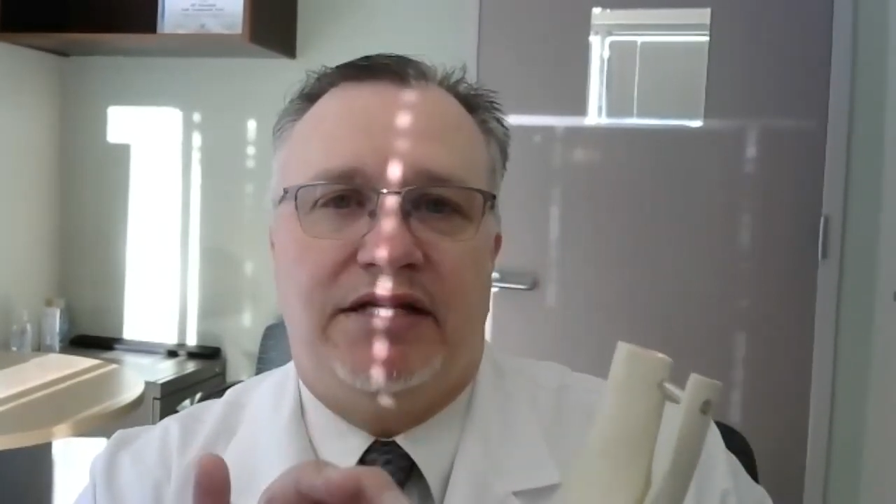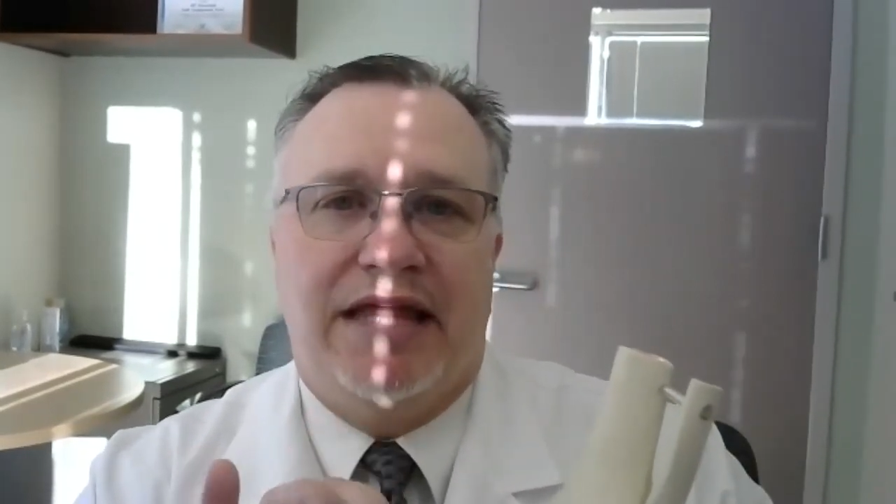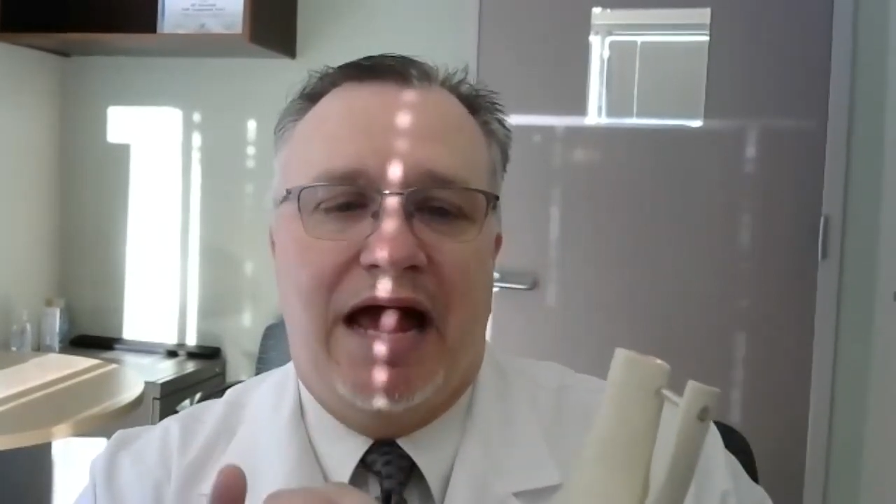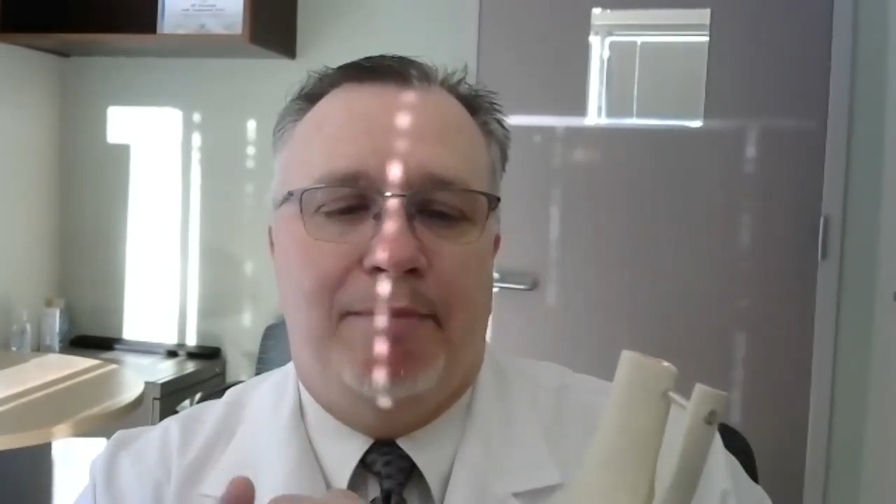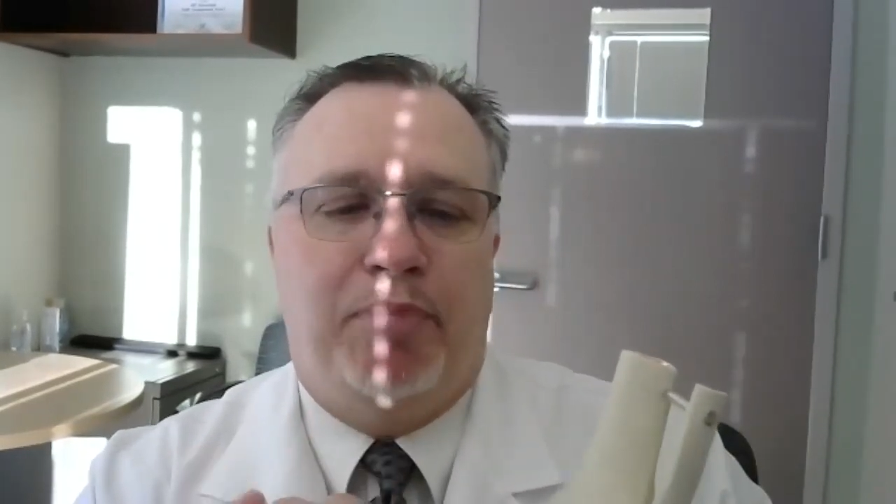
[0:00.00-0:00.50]
to
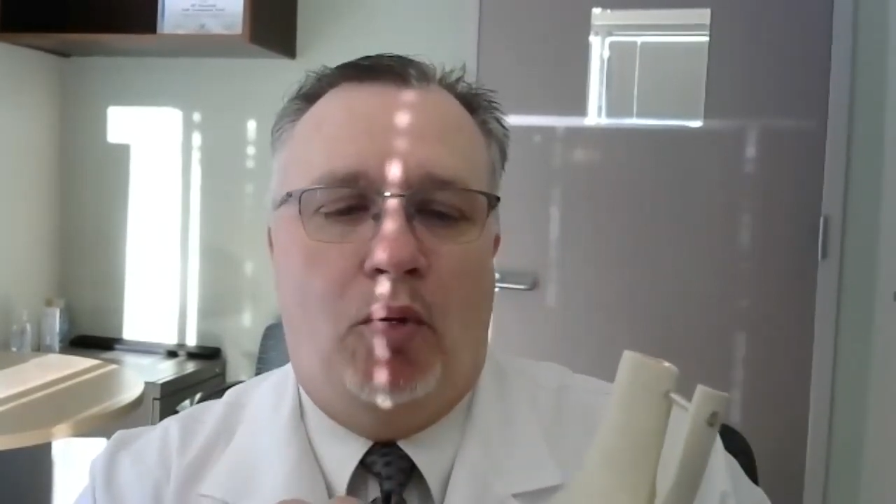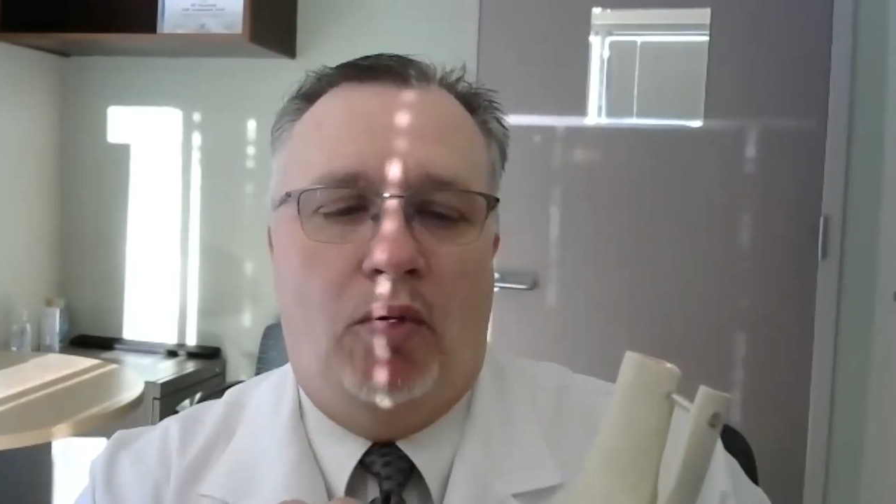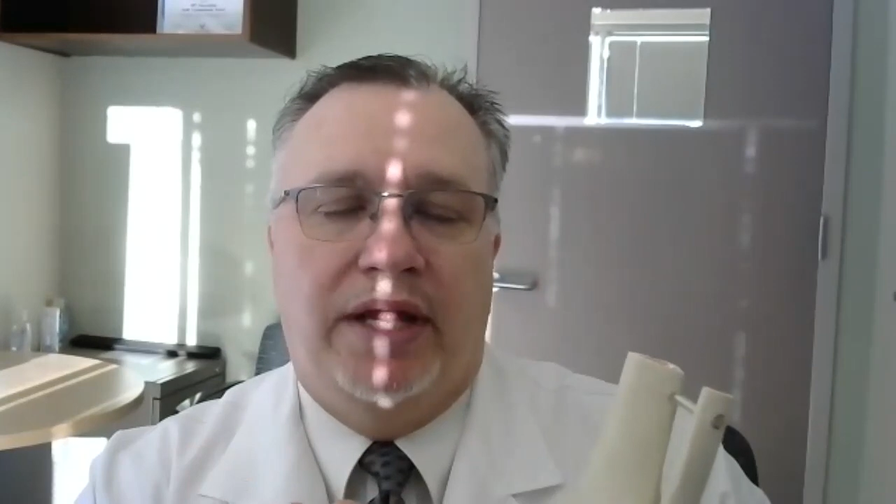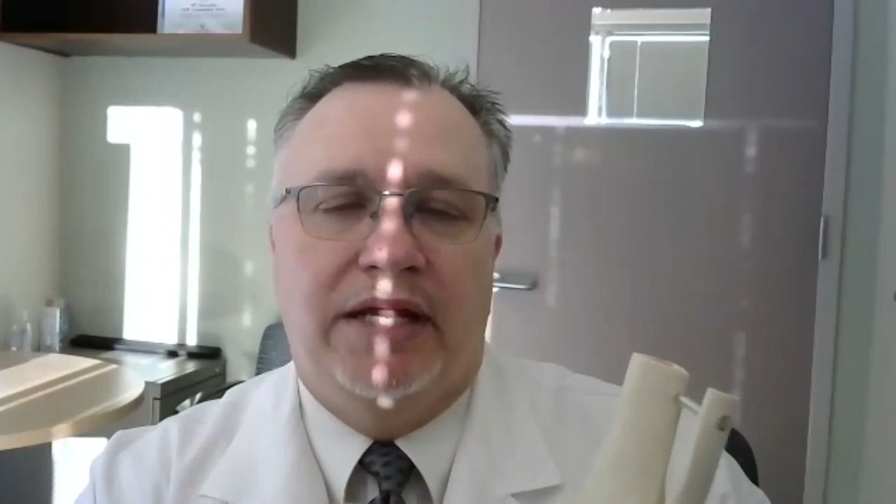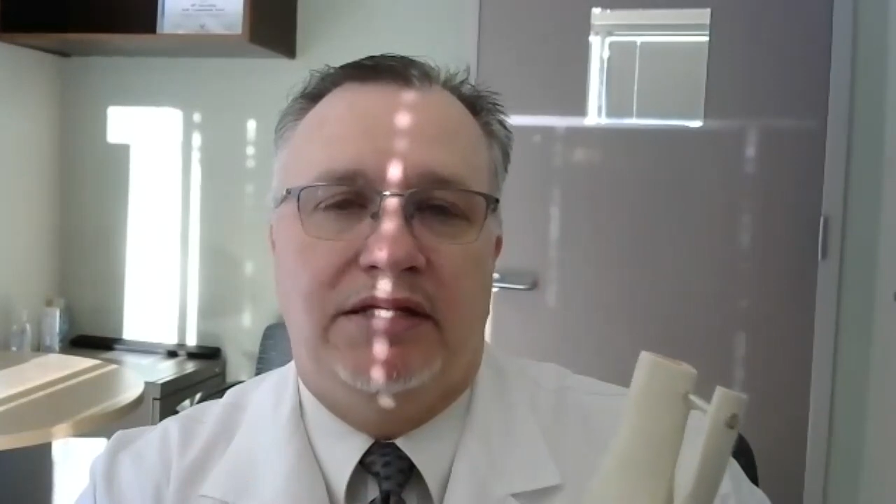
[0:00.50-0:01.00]
that
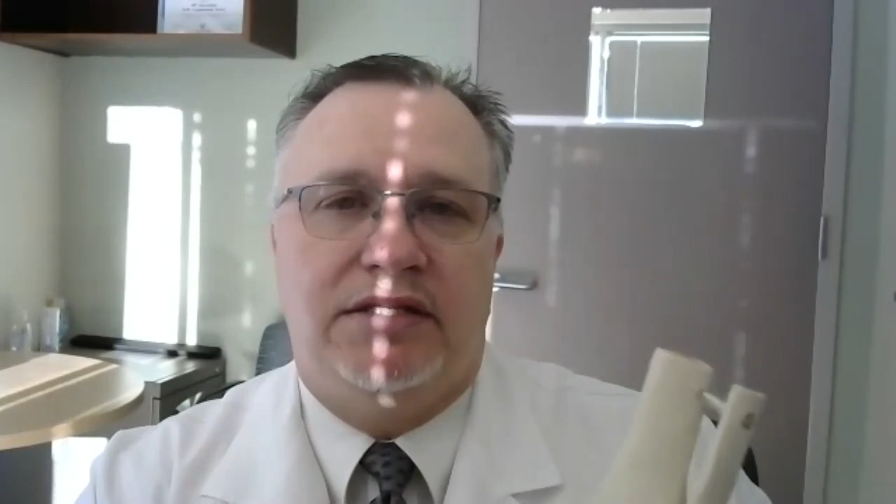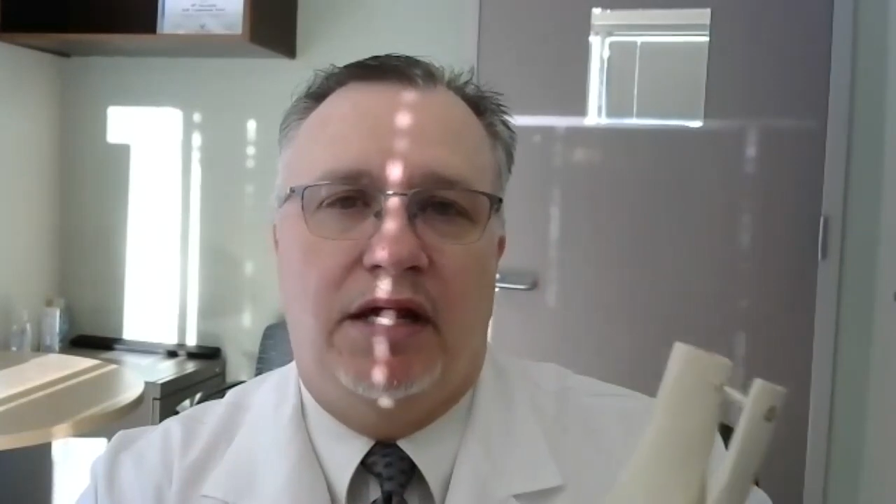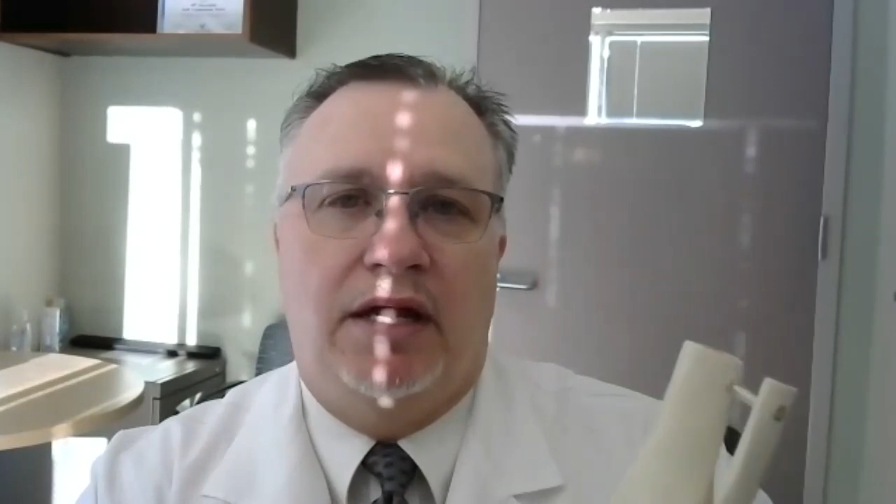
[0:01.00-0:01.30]
point,